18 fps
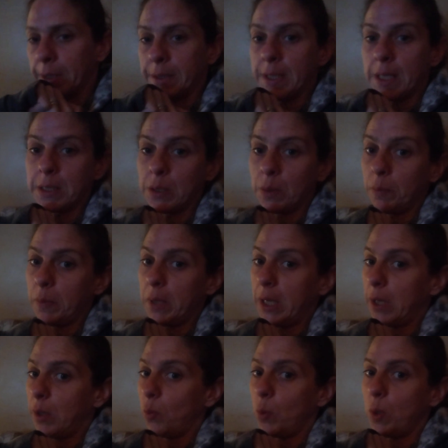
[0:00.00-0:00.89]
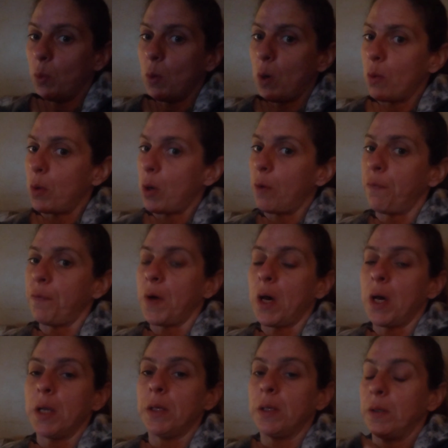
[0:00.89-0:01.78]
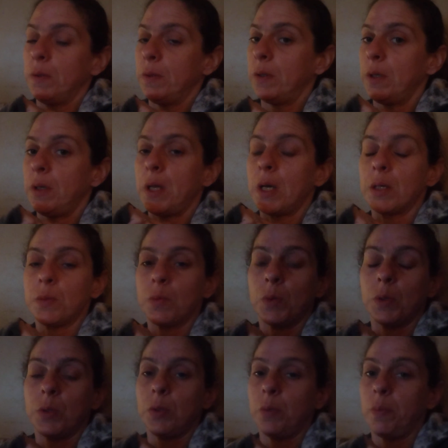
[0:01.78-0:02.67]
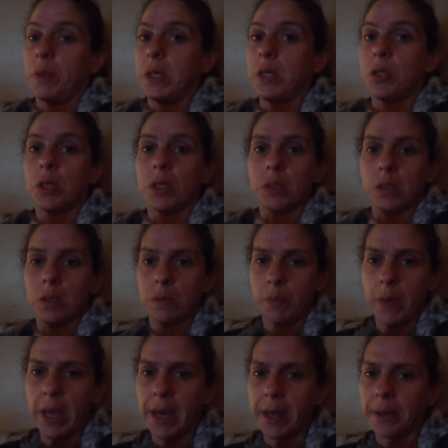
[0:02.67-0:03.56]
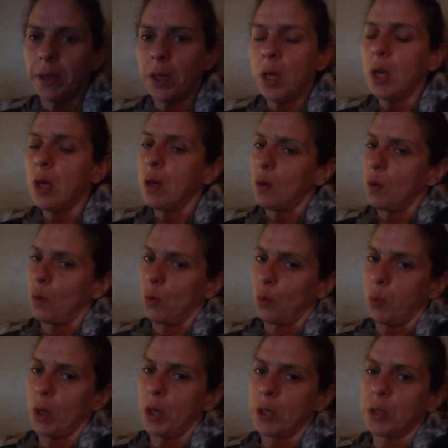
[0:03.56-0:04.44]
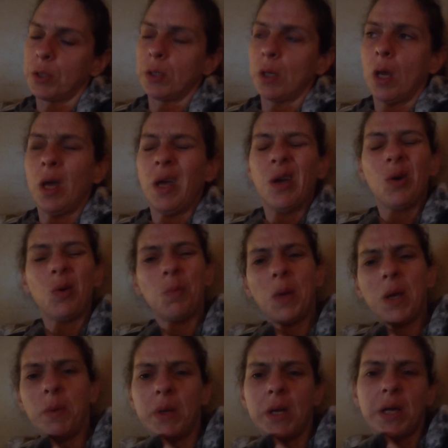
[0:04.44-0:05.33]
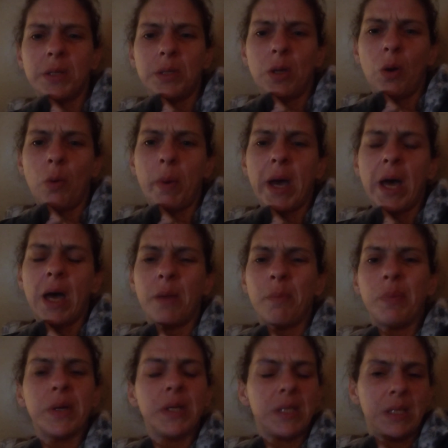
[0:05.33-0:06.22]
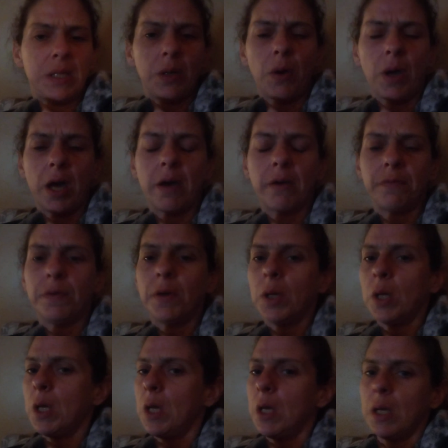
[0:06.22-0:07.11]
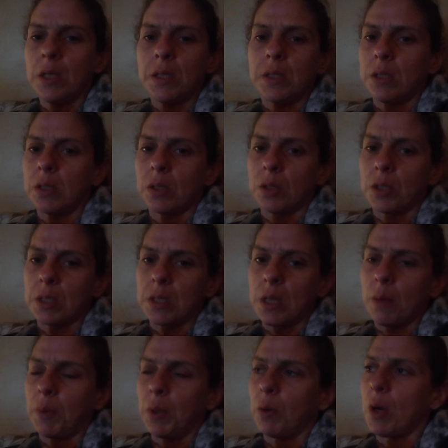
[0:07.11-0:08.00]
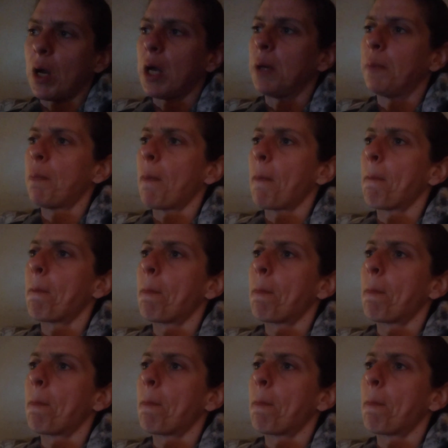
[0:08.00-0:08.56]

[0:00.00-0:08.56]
Doesn't mean we won't go find the next one to be just as bad or worse. Maybe not so bad, but still just not be right.